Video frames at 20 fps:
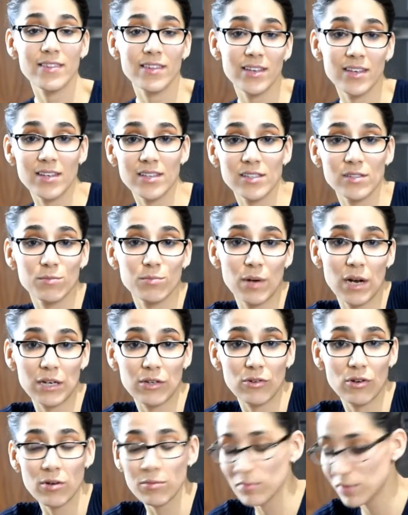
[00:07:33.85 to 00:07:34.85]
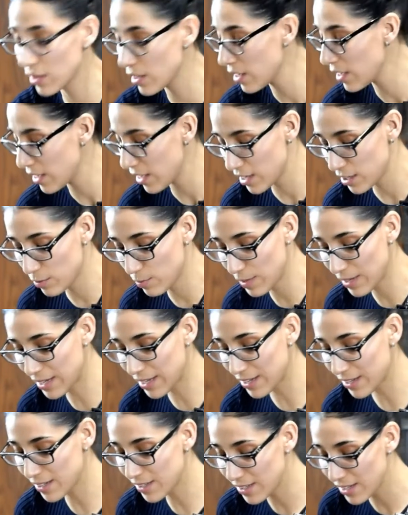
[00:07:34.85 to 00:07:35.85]
these breadcrumbs is
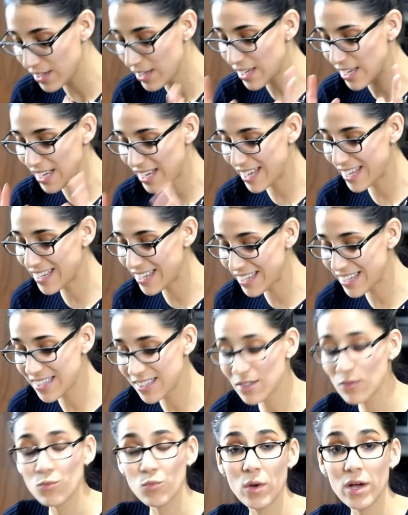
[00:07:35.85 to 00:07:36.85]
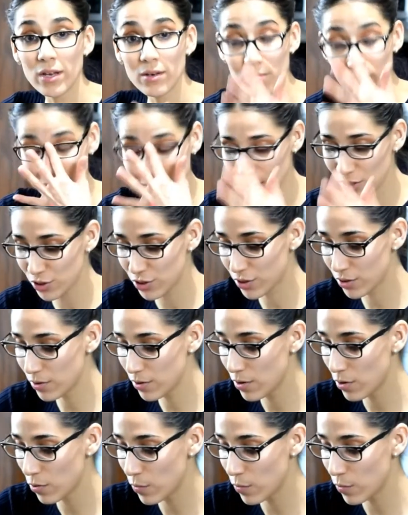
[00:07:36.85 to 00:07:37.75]
because it is a wet mixture.